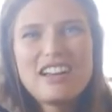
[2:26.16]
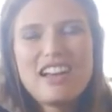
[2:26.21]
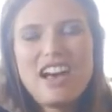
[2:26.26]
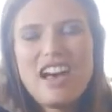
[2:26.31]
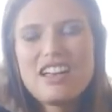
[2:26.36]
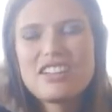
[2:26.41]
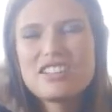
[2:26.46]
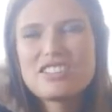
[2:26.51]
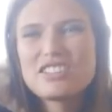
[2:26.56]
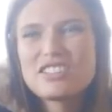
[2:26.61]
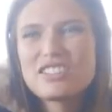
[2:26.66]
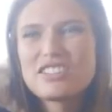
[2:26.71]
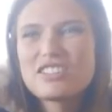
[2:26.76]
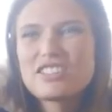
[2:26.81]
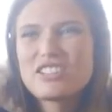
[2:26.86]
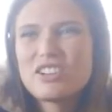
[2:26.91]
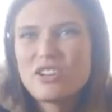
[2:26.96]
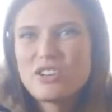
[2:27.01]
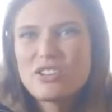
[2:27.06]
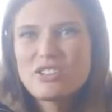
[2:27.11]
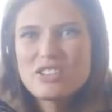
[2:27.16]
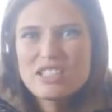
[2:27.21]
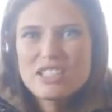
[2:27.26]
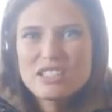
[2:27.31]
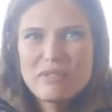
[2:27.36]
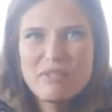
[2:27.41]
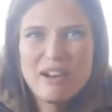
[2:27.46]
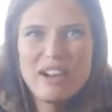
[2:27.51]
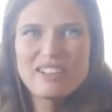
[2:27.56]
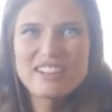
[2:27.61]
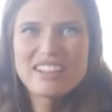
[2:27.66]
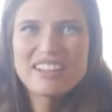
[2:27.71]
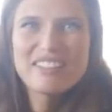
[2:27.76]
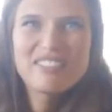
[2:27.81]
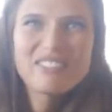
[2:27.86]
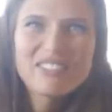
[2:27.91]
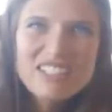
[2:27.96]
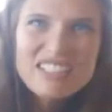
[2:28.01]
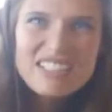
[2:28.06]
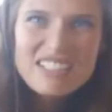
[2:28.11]
Gosh, always about
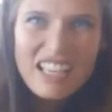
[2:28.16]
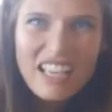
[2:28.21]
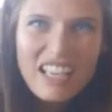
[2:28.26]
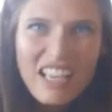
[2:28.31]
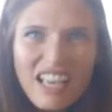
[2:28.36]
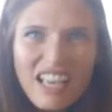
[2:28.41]
him.